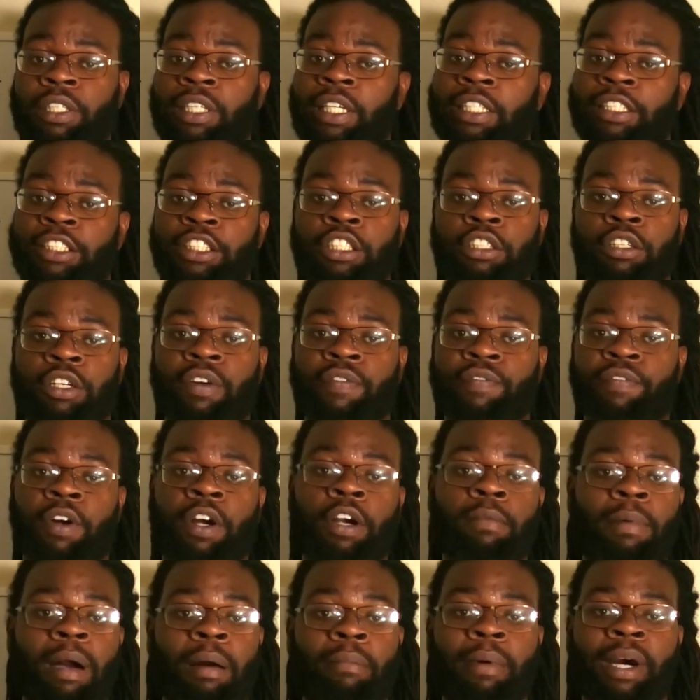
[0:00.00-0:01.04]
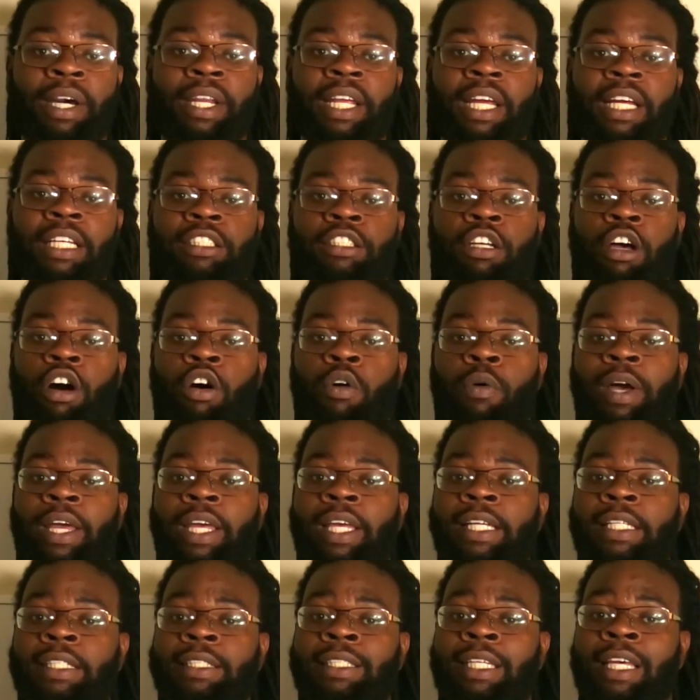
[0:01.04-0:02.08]
looking to convert my money as
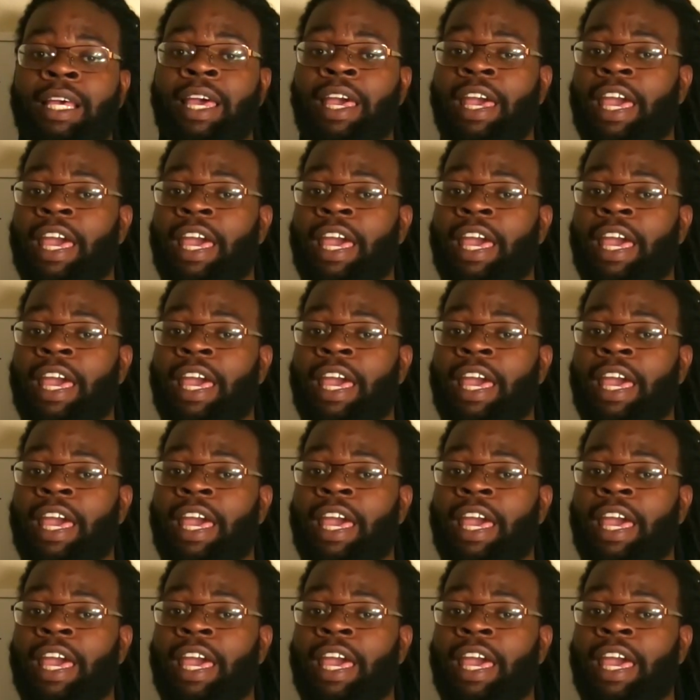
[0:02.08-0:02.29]
always